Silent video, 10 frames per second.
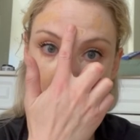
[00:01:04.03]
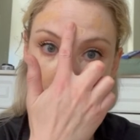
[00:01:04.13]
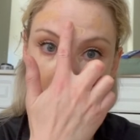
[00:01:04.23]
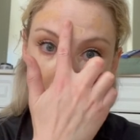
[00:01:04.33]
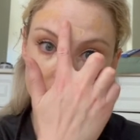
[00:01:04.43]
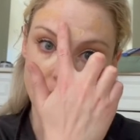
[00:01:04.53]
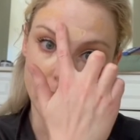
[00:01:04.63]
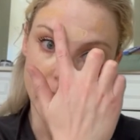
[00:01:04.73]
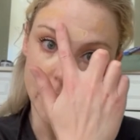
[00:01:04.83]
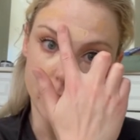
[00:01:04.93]
brows, kind
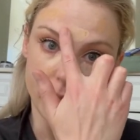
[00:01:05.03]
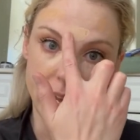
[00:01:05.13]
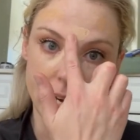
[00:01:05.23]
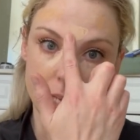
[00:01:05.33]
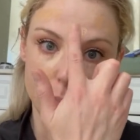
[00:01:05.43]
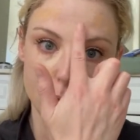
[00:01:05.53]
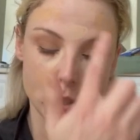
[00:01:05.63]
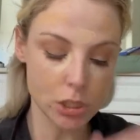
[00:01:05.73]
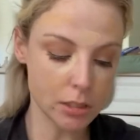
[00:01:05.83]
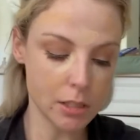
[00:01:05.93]
of like in a fanning
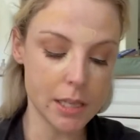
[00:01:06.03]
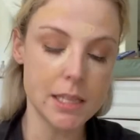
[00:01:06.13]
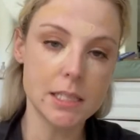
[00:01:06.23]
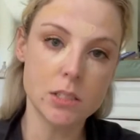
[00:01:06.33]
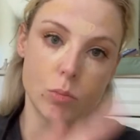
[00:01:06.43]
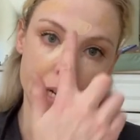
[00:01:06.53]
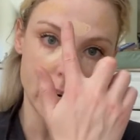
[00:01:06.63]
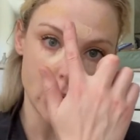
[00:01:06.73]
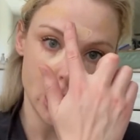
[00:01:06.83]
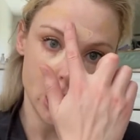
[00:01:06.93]
motion. And this is
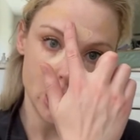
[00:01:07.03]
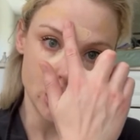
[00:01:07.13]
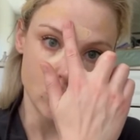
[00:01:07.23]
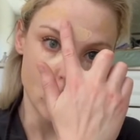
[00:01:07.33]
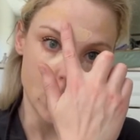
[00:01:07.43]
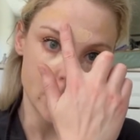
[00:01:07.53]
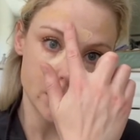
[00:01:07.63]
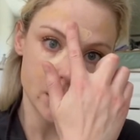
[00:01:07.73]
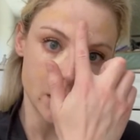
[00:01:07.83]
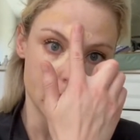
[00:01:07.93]
where you
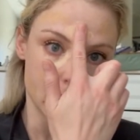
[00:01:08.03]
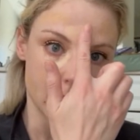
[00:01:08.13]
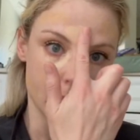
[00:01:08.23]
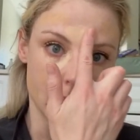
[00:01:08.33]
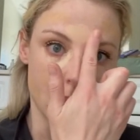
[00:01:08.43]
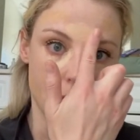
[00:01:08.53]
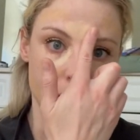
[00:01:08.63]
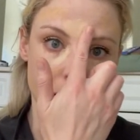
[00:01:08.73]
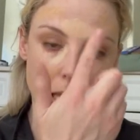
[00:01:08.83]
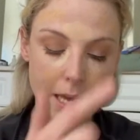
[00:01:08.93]
want all
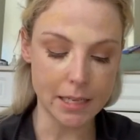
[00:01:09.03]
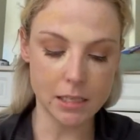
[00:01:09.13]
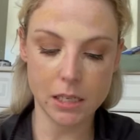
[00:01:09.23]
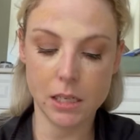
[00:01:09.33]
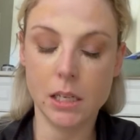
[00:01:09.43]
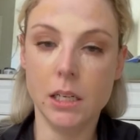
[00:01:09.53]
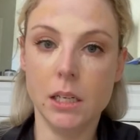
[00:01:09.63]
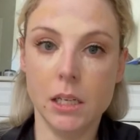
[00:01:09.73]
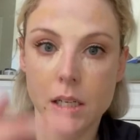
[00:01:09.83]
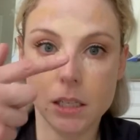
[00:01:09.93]
the light
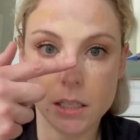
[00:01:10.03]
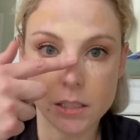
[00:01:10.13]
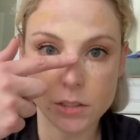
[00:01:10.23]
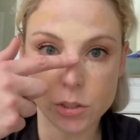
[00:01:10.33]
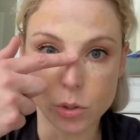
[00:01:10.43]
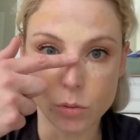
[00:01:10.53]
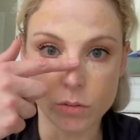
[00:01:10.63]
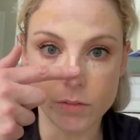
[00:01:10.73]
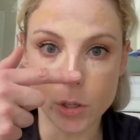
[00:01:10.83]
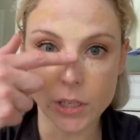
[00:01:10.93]
to
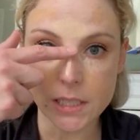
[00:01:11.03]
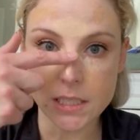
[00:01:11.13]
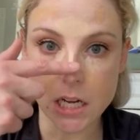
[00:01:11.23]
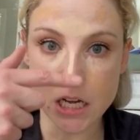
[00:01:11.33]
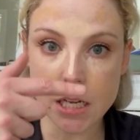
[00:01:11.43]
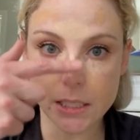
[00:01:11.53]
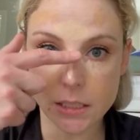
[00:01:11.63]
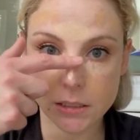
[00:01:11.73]
focus on